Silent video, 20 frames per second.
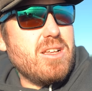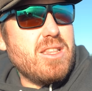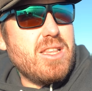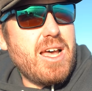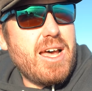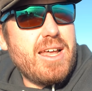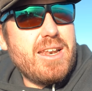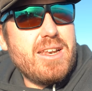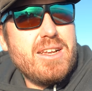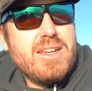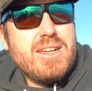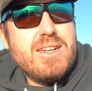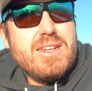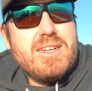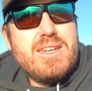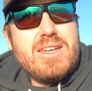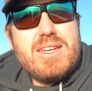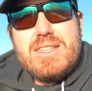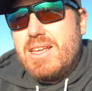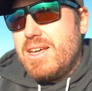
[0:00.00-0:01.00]
like that.
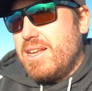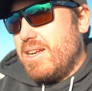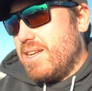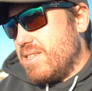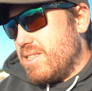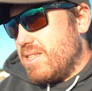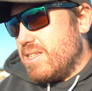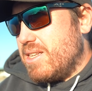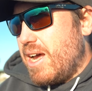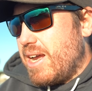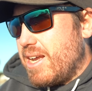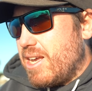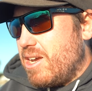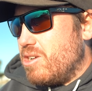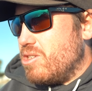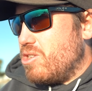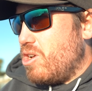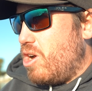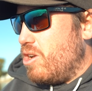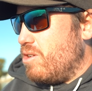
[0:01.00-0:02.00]
And then as the day
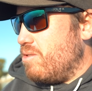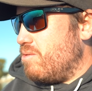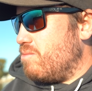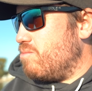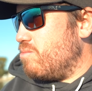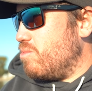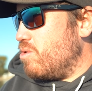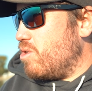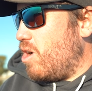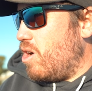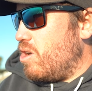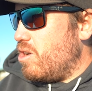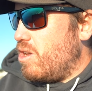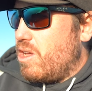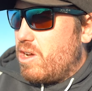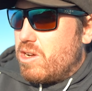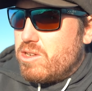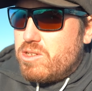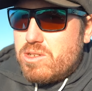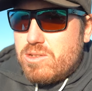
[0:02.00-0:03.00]
goes on, go to
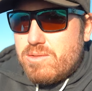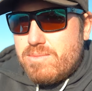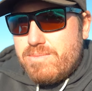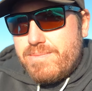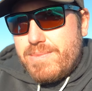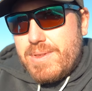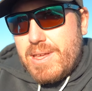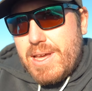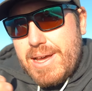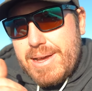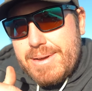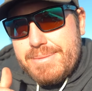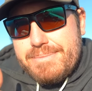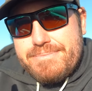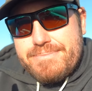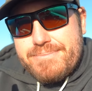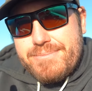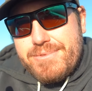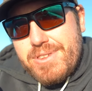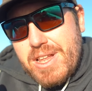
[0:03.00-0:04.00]
those um,
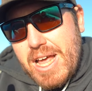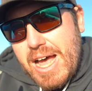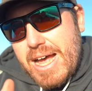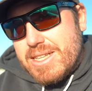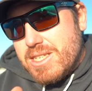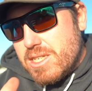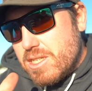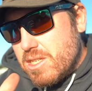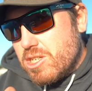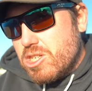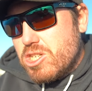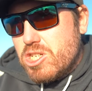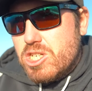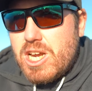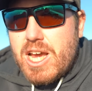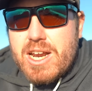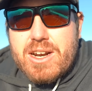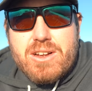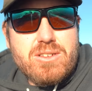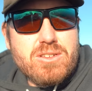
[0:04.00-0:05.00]
flats and those
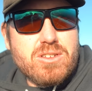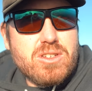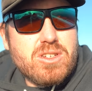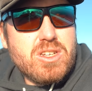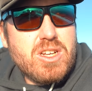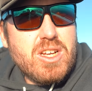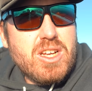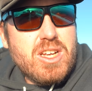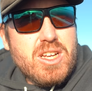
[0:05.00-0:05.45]
channels,